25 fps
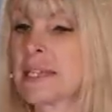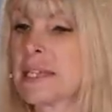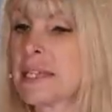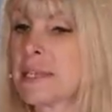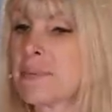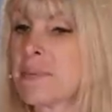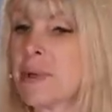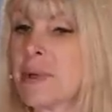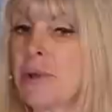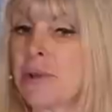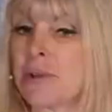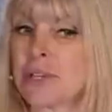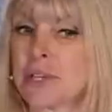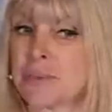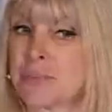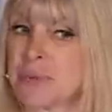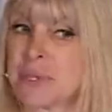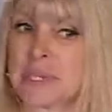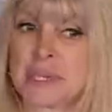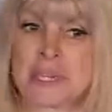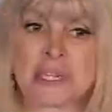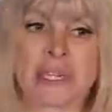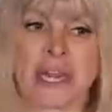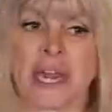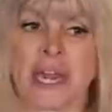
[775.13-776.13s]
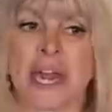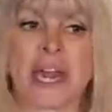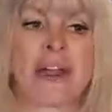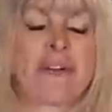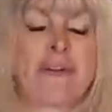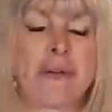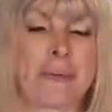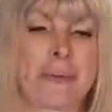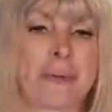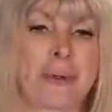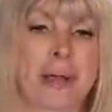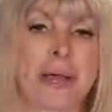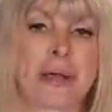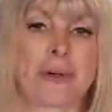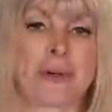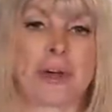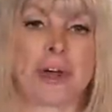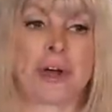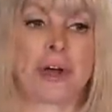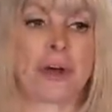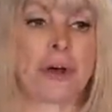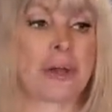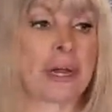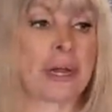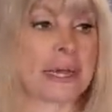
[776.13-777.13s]
smoked and was a terrible
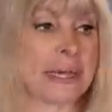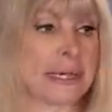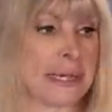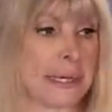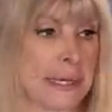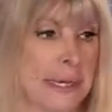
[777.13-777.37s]
alcoholic.